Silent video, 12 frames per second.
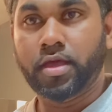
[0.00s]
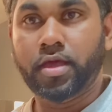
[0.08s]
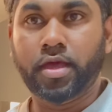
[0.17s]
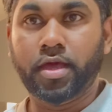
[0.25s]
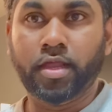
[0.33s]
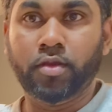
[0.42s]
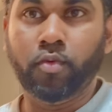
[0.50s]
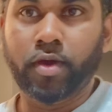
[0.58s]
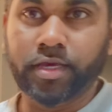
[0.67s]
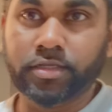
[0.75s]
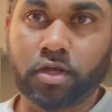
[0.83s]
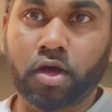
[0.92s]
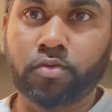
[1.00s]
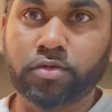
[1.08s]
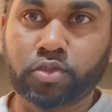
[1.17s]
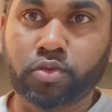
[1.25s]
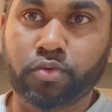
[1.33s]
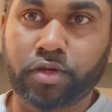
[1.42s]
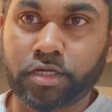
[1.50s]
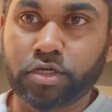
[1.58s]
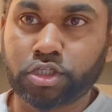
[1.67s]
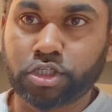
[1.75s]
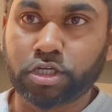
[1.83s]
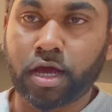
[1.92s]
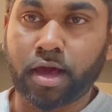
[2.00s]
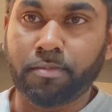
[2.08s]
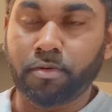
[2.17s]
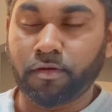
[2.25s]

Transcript: And Wyze always do a really good job